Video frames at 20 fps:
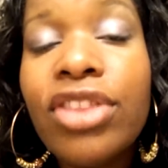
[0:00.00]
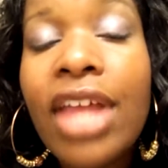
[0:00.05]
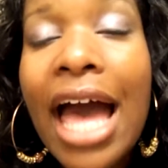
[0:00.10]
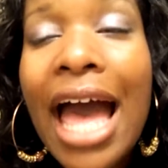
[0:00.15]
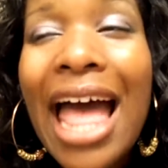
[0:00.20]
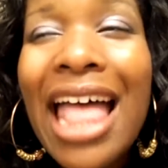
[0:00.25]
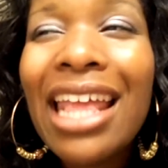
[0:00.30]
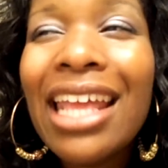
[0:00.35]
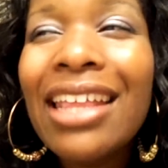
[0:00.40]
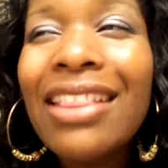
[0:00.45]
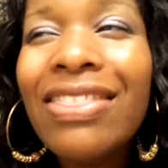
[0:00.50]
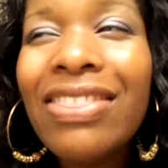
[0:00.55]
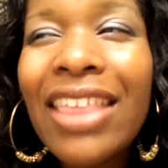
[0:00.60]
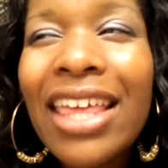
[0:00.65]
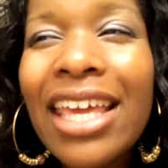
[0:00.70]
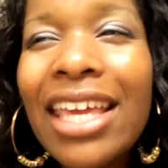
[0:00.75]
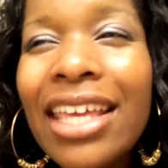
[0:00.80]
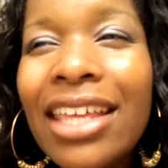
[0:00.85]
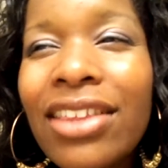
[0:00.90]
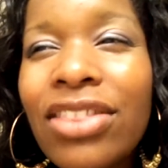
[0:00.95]
I didn't
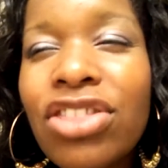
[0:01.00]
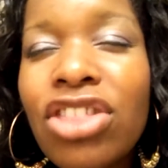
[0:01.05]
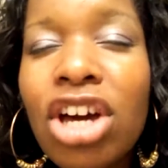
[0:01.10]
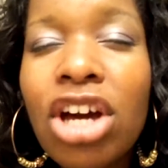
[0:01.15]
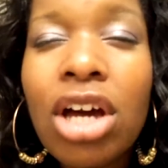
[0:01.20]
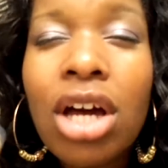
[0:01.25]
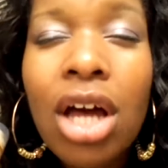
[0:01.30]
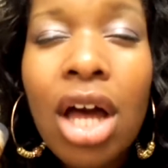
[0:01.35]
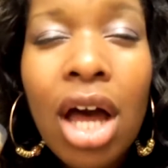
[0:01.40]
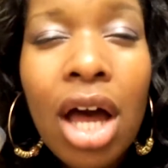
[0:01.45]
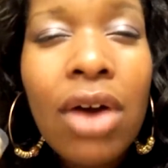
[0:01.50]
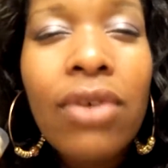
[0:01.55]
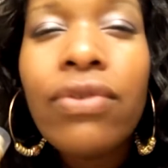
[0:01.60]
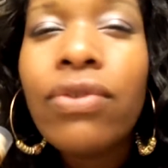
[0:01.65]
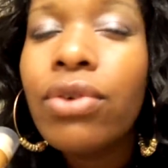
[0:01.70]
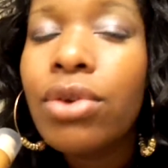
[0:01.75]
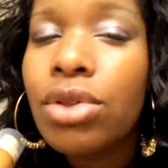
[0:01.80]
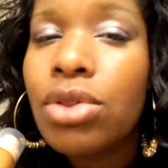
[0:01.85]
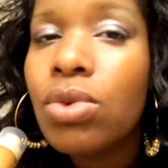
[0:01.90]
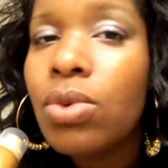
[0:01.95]
think the
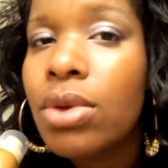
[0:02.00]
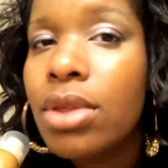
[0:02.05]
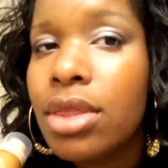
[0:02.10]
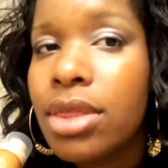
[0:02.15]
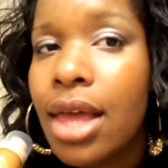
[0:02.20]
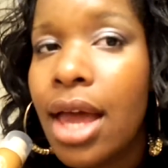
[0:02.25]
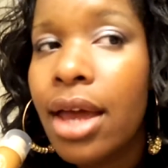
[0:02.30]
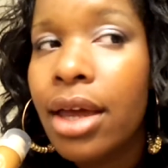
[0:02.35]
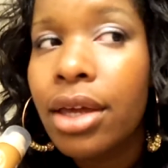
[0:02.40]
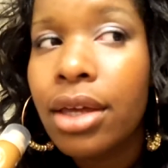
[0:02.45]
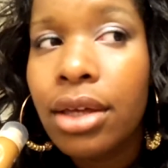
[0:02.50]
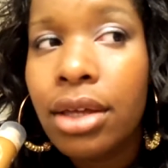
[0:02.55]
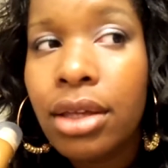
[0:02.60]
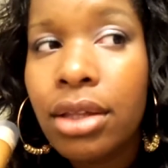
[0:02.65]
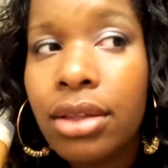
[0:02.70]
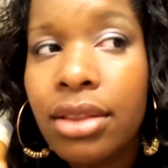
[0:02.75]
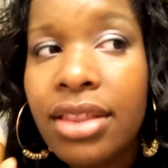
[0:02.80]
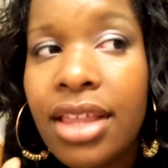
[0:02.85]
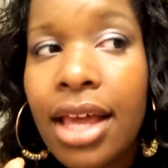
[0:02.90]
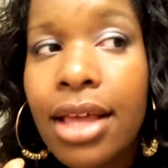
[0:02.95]
coverage was that
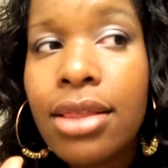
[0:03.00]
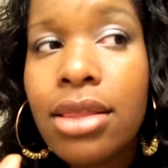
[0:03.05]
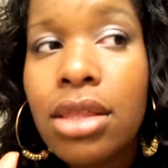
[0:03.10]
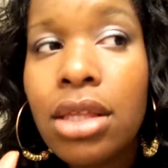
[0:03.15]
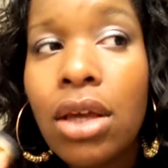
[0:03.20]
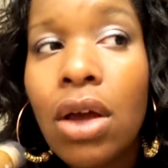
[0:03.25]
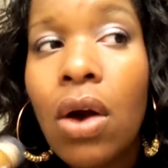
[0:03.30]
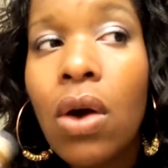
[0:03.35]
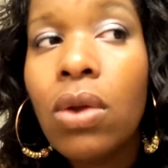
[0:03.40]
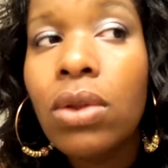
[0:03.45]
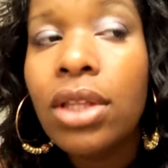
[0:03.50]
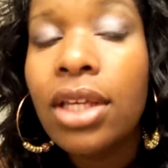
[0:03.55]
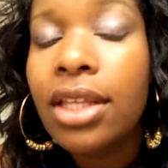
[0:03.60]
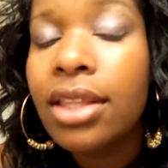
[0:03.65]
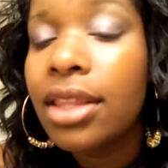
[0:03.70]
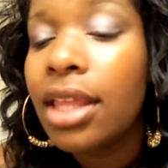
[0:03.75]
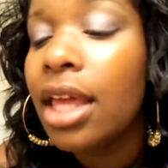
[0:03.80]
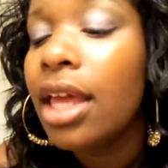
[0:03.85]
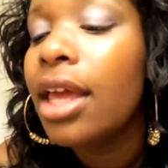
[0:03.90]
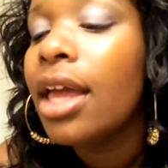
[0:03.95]
good. That's the only
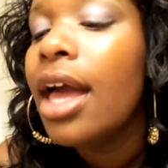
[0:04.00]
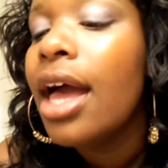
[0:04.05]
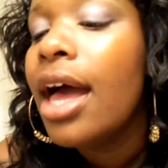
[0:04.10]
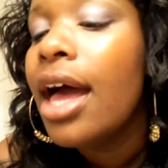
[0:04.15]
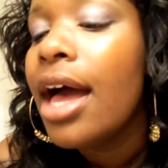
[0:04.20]
thing.